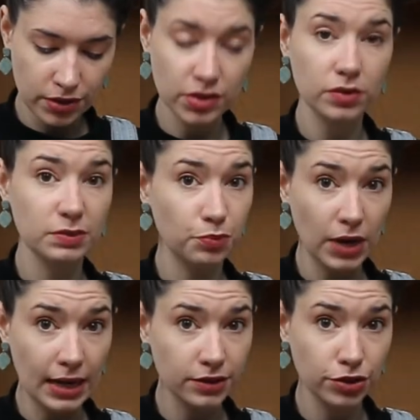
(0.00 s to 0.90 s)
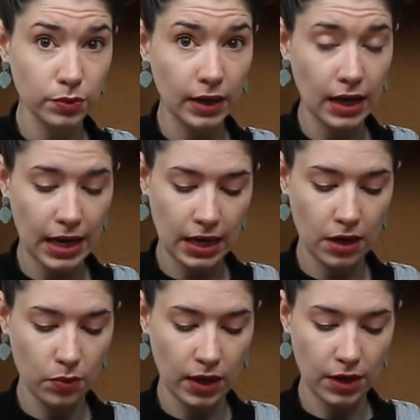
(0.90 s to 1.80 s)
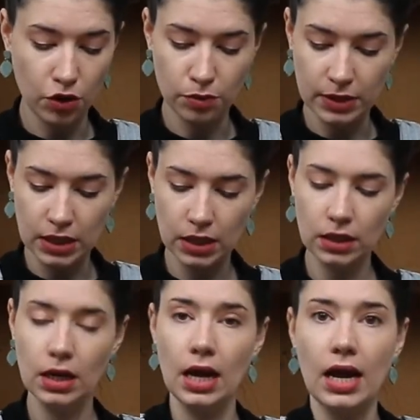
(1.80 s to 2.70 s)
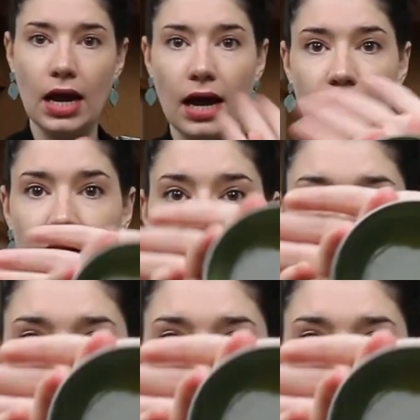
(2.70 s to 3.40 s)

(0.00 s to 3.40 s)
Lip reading: so it was brand new when I opened it, and then